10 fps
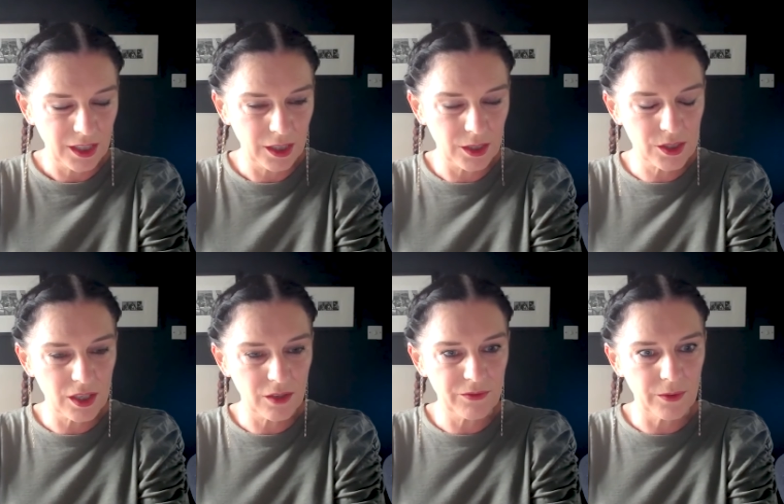You know,
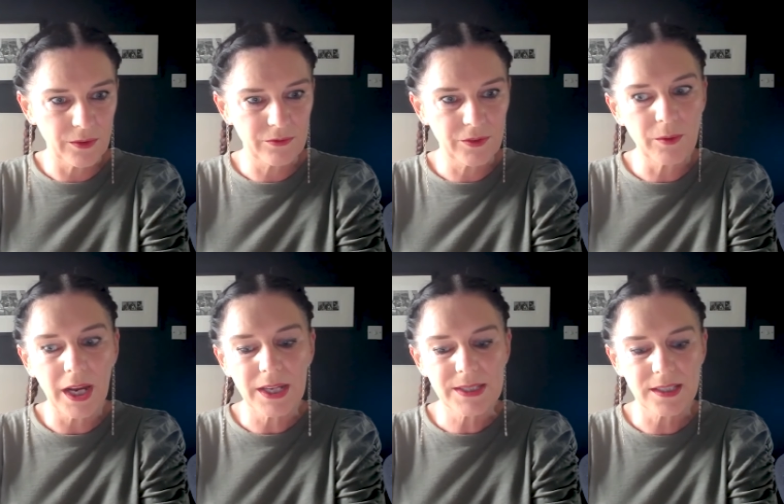so for, for
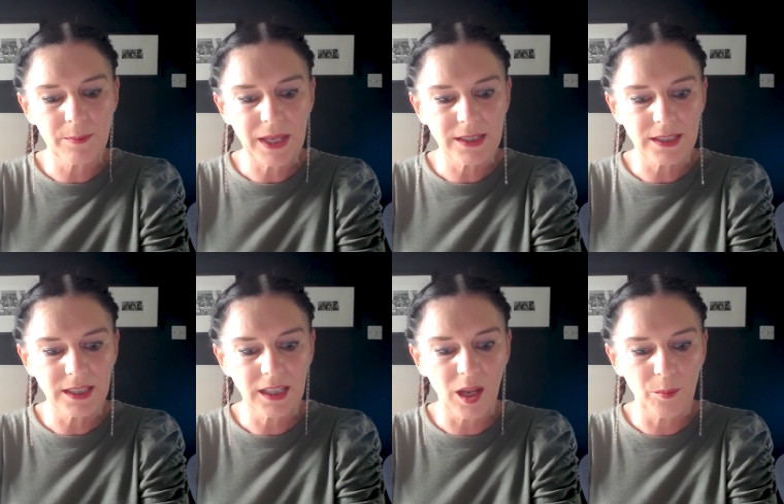us as a pen
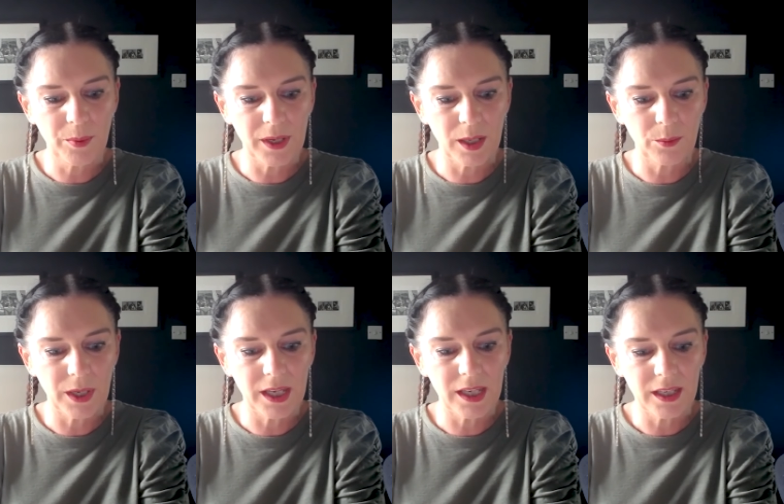testing company,
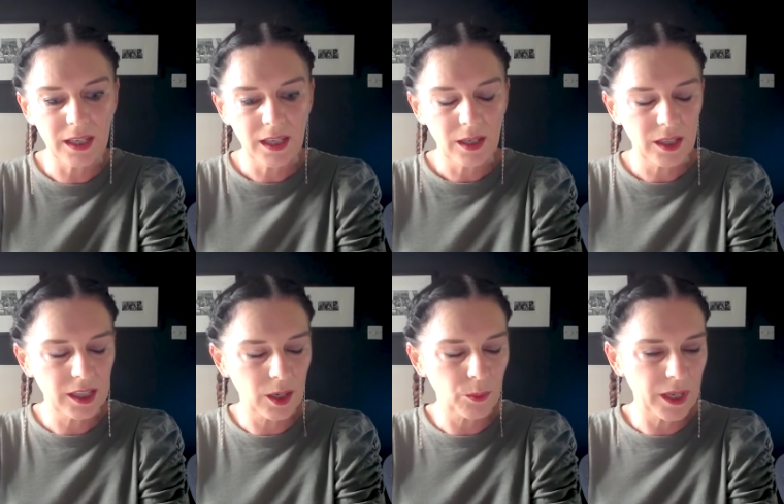we,
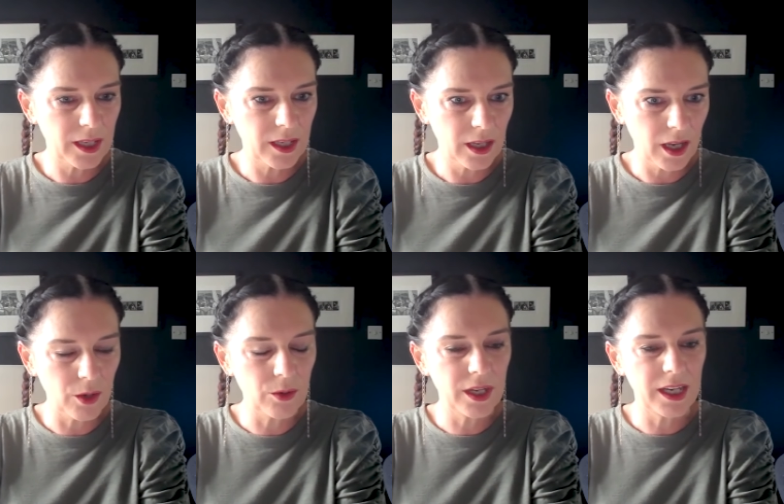you know, we
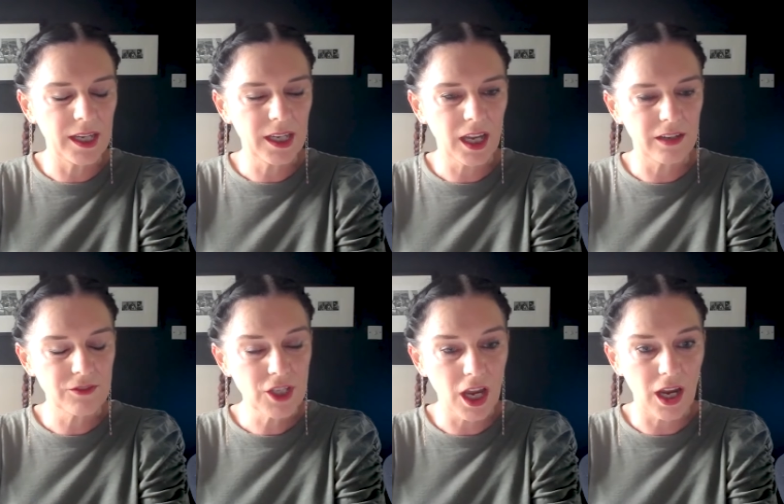only kind
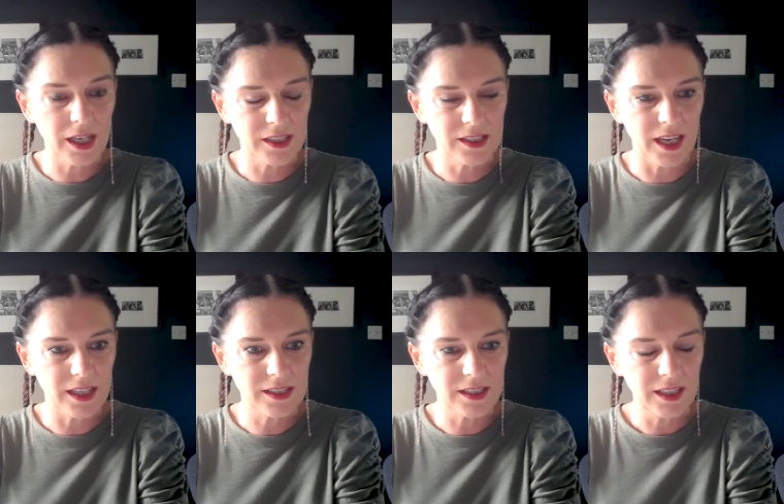of
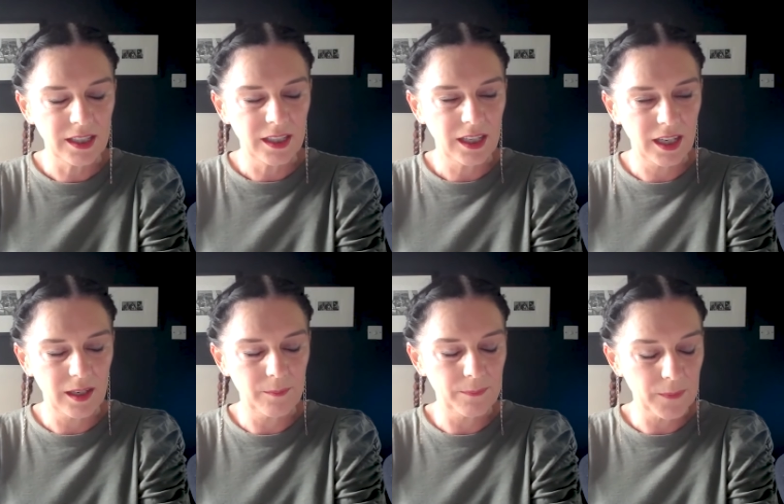targeted
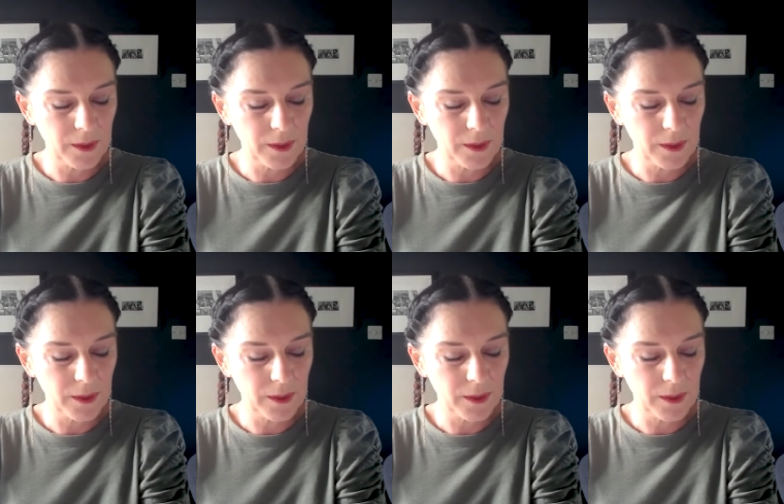um,